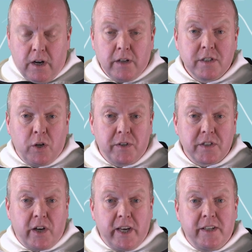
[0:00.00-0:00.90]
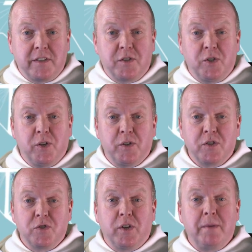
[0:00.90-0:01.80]
Onslow decided to
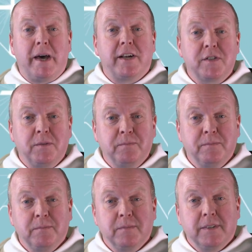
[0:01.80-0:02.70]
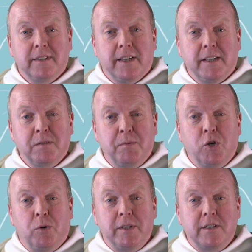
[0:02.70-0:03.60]
study medicine and
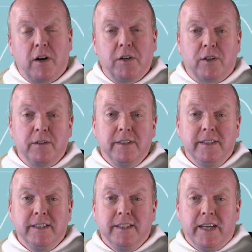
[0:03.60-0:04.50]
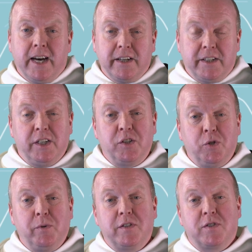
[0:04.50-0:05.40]
become a doctor. And in
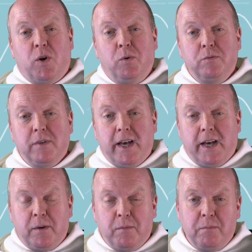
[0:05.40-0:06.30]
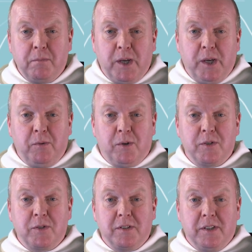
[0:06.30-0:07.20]
doing so, um, he
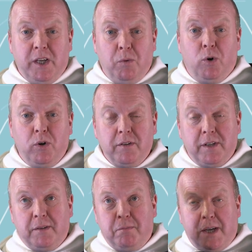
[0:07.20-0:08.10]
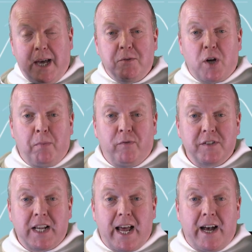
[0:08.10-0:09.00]
was he won. He became top of
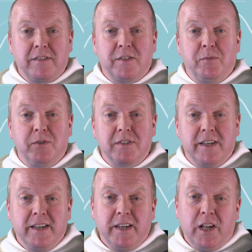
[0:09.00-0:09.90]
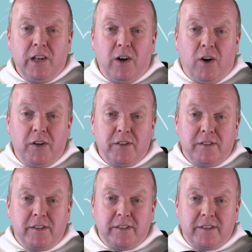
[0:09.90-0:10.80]
his class. He was
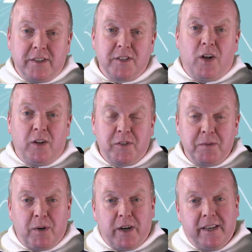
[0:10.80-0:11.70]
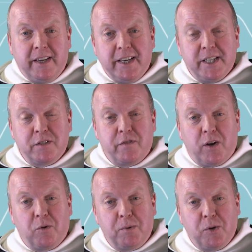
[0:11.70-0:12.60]
lauded and exalted by his
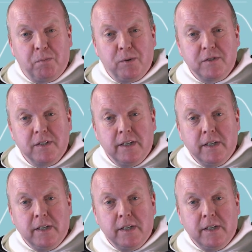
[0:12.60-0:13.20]
fellow pupils.